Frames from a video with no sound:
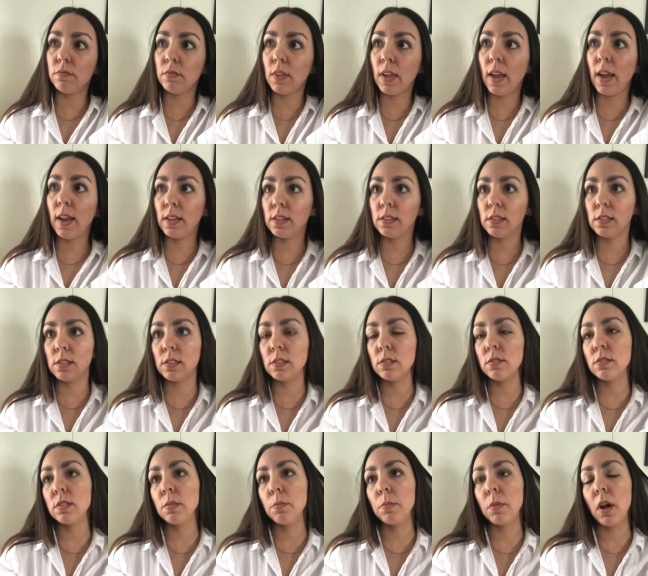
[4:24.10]
has
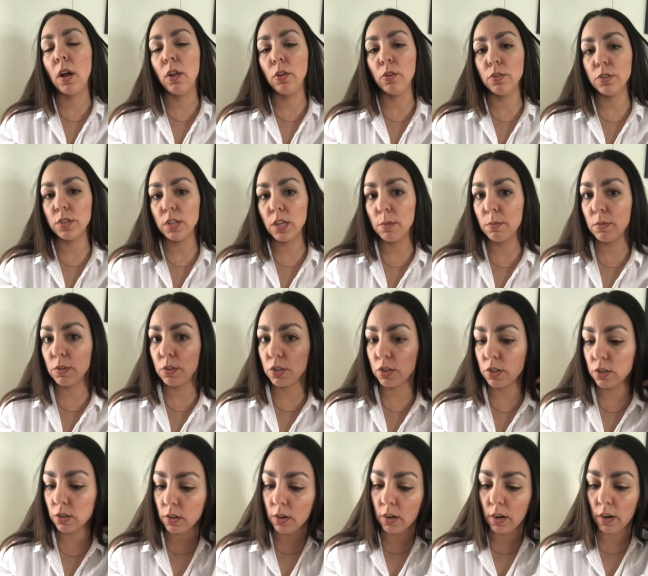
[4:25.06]
some color damage
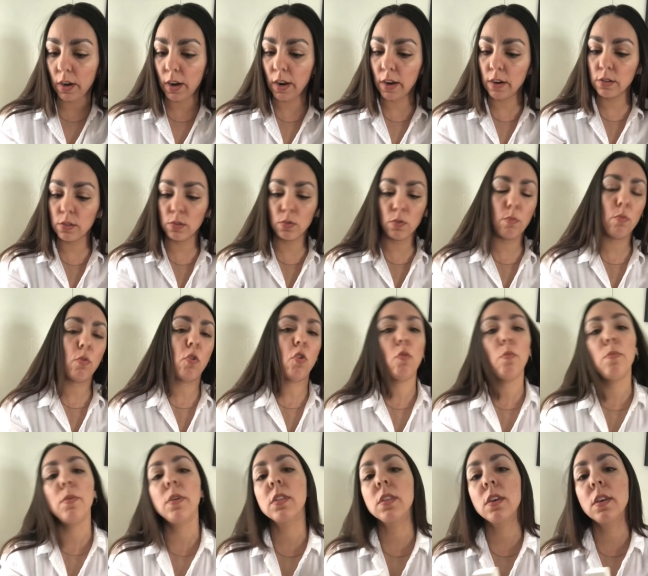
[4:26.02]
to her hair, so I'm
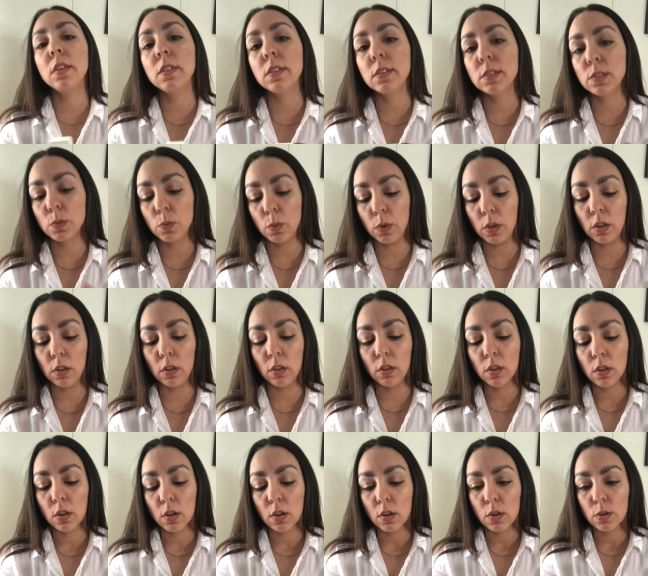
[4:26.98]
hoping that this will
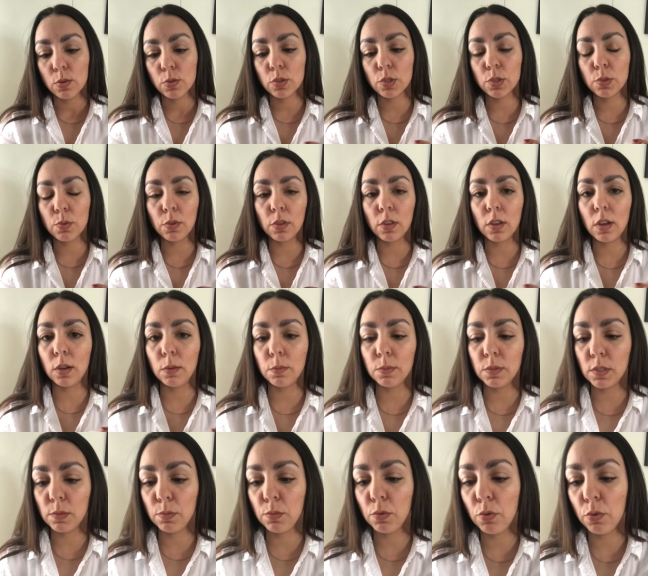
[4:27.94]
just really help
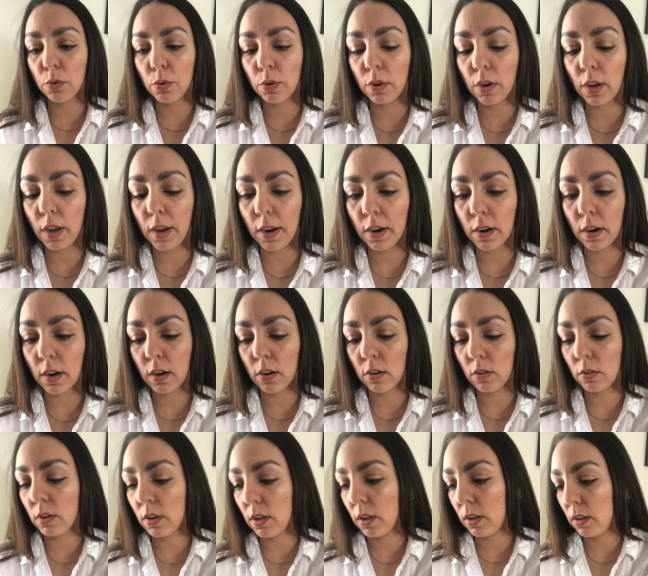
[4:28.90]
smooth her hair
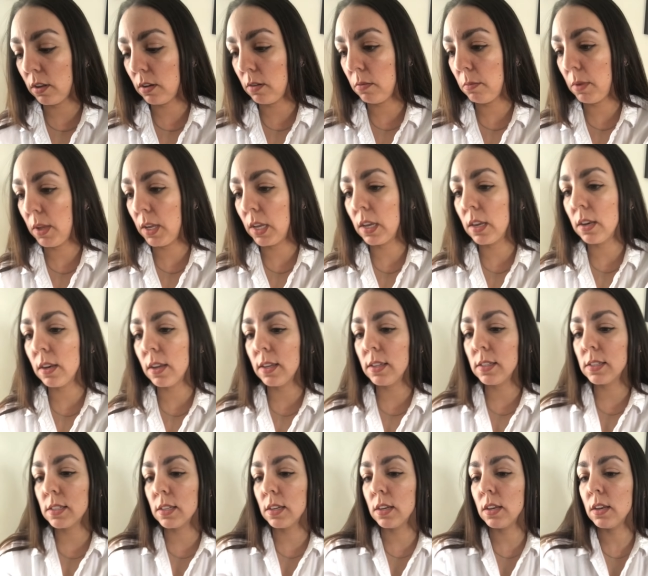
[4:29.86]
out and make it
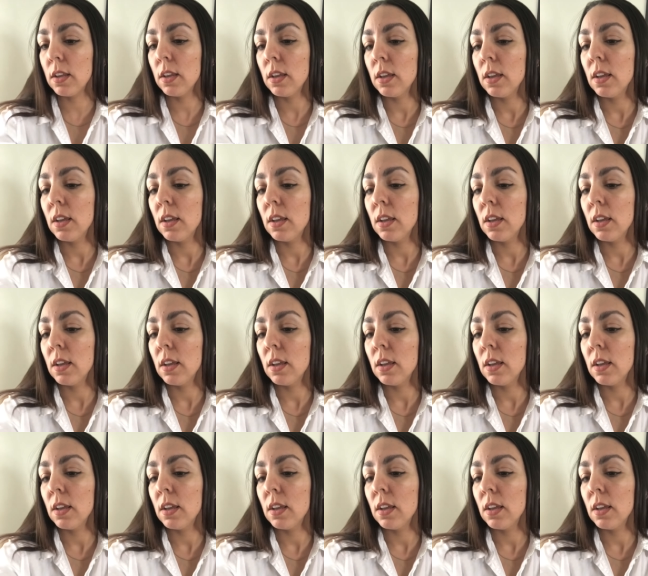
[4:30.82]
nice and